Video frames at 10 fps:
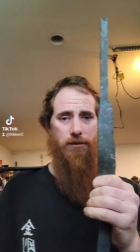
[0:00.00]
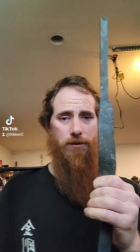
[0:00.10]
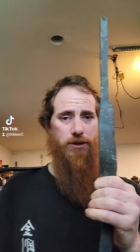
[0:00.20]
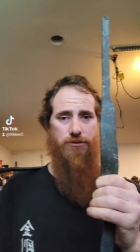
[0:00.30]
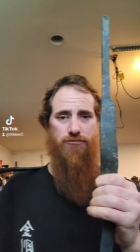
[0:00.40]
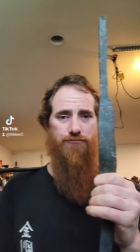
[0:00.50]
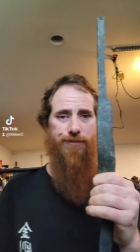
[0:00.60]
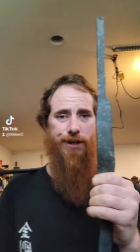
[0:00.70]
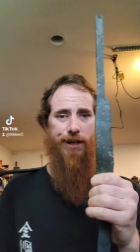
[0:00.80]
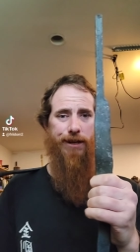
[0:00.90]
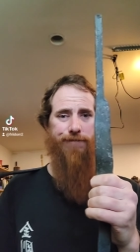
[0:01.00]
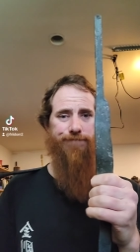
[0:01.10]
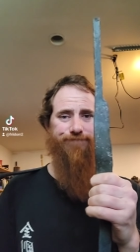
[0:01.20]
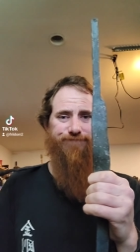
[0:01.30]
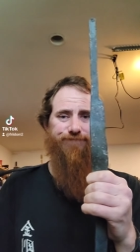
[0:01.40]
which again,
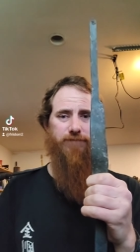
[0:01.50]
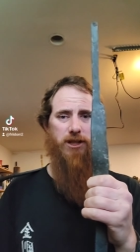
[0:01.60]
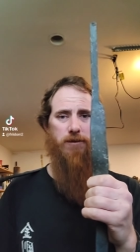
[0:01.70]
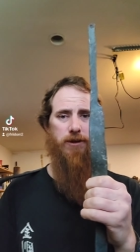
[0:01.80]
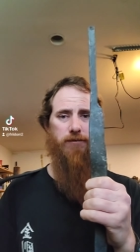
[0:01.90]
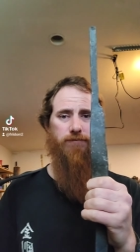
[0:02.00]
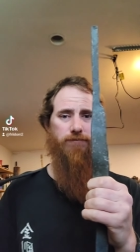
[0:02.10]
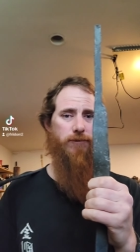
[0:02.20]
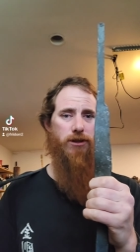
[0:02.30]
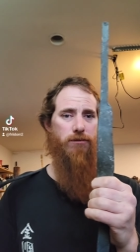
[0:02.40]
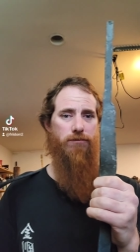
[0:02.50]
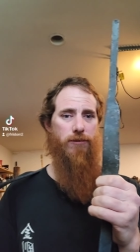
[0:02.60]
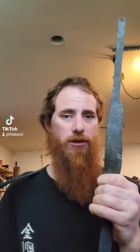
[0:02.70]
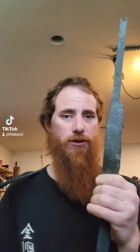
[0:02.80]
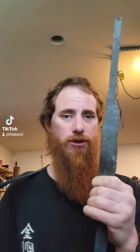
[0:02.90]
I mean,
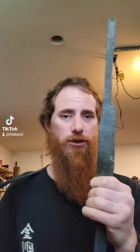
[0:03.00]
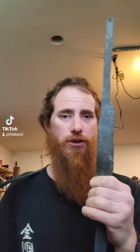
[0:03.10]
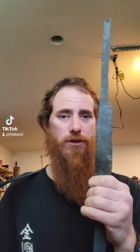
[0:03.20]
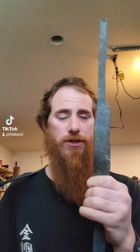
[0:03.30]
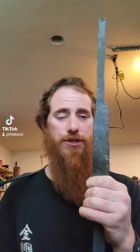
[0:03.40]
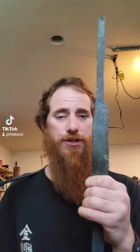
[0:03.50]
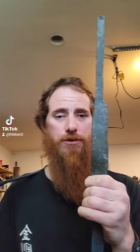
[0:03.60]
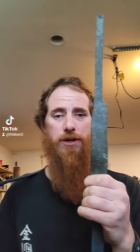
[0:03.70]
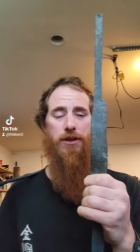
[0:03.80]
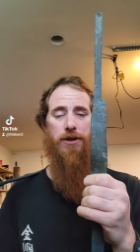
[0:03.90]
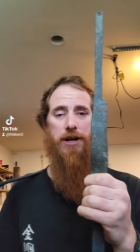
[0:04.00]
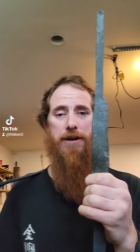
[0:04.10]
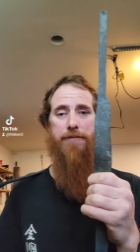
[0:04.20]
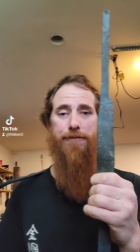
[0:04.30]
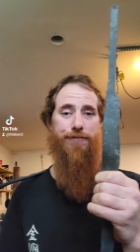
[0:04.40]
I'll, I'll just turn this into another
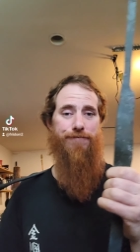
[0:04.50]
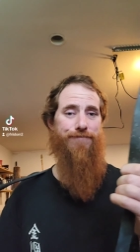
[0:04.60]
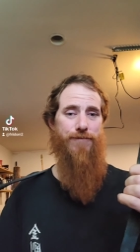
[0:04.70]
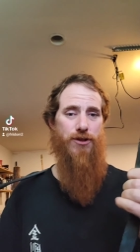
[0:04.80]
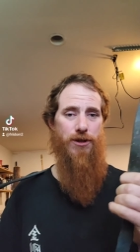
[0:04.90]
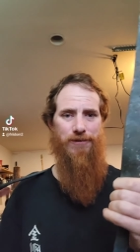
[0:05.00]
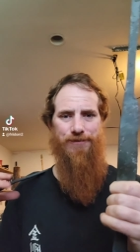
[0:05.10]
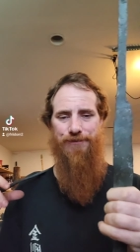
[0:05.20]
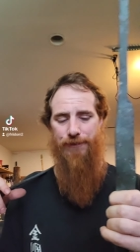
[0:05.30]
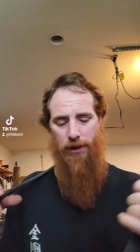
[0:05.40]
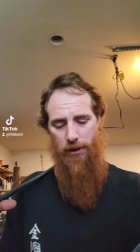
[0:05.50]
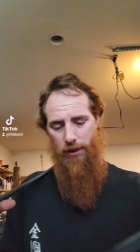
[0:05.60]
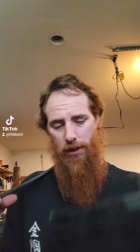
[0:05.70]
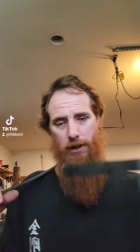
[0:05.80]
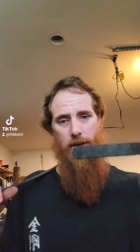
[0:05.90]
knife. So.
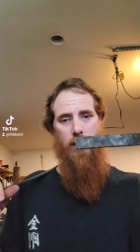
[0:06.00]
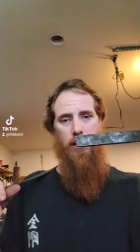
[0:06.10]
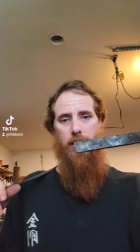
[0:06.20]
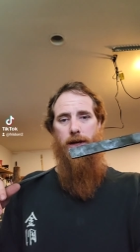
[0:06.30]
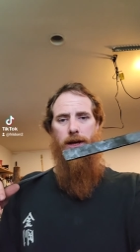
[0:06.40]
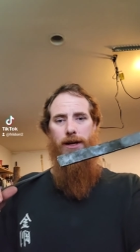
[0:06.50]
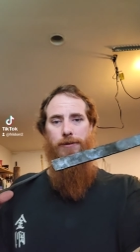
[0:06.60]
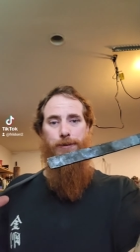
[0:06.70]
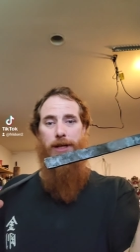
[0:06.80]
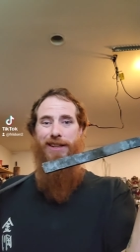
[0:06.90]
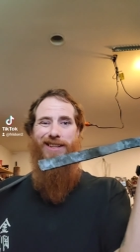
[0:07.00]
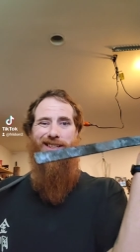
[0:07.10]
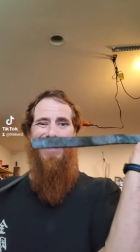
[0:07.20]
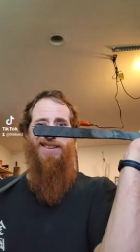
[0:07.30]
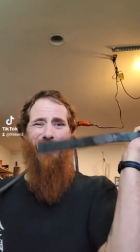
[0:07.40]
Um, at
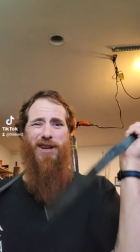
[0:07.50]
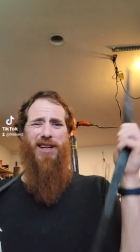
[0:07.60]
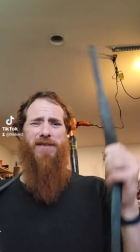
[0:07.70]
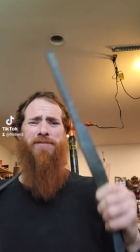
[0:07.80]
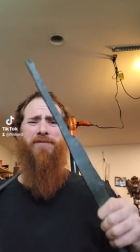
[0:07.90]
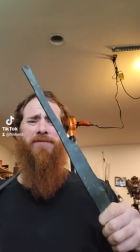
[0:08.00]
least I've made